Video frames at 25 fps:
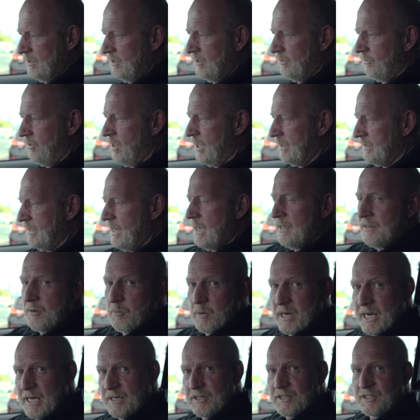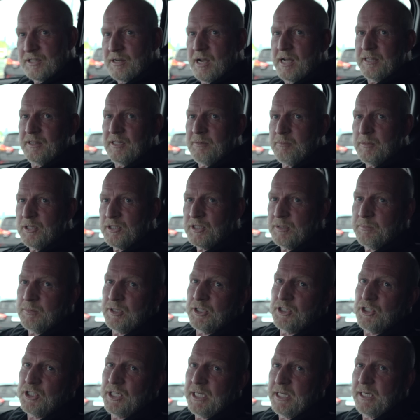Right, now that we're inside the
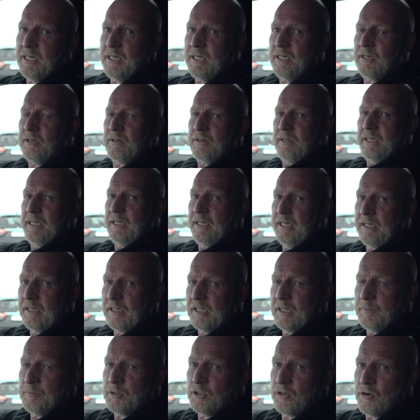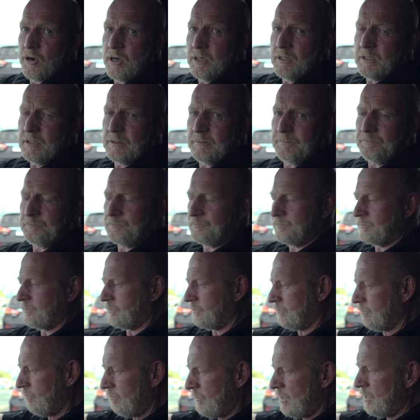Mitsubishi Eclipse Cross,
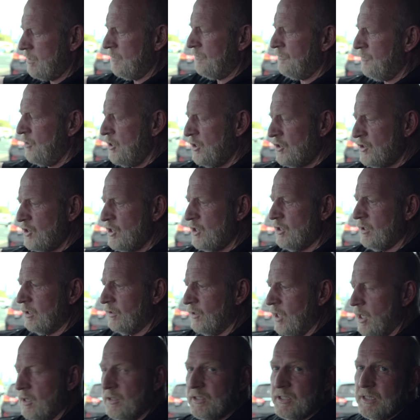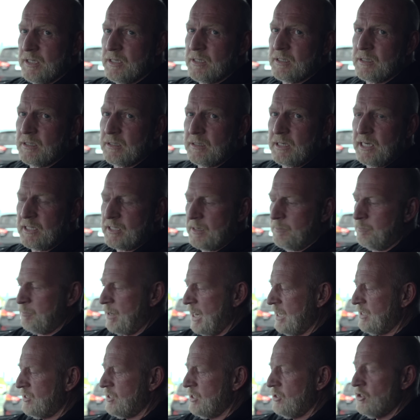the first thing you'll notice as a
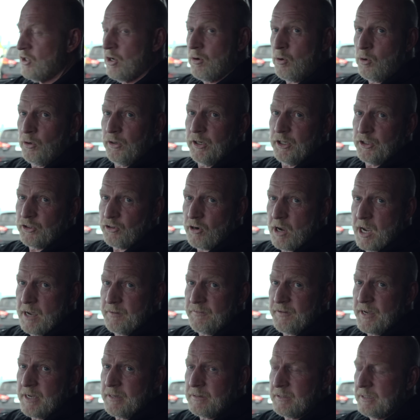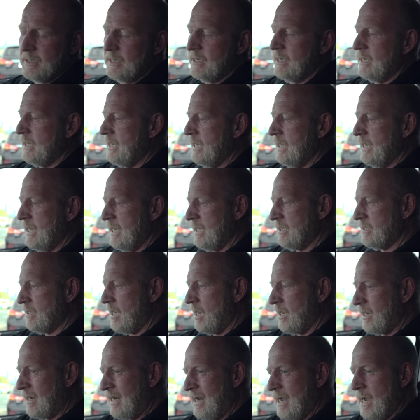passenger or a driver is
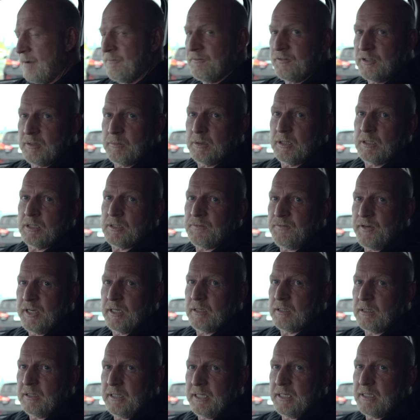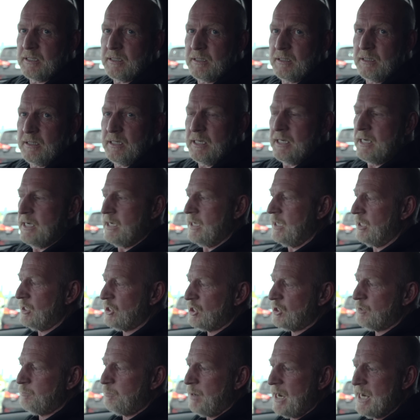how comfortable this vehicle is. Its
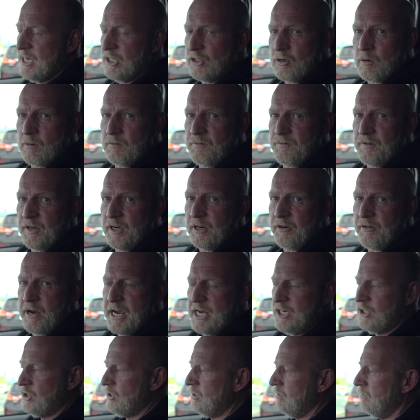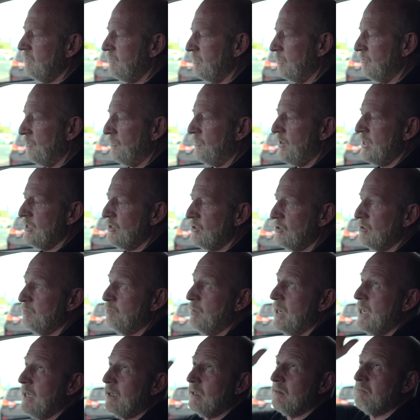space configuration from front to
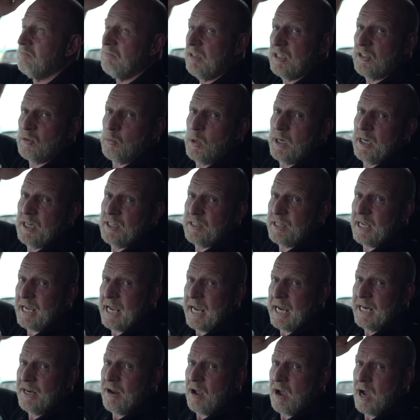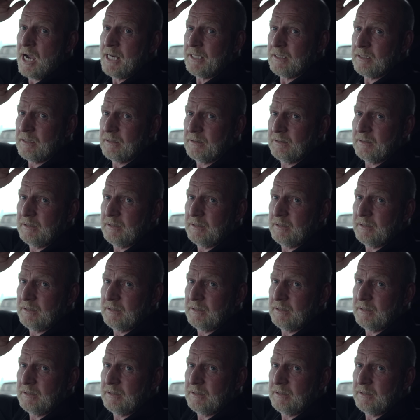back, as well as the head height,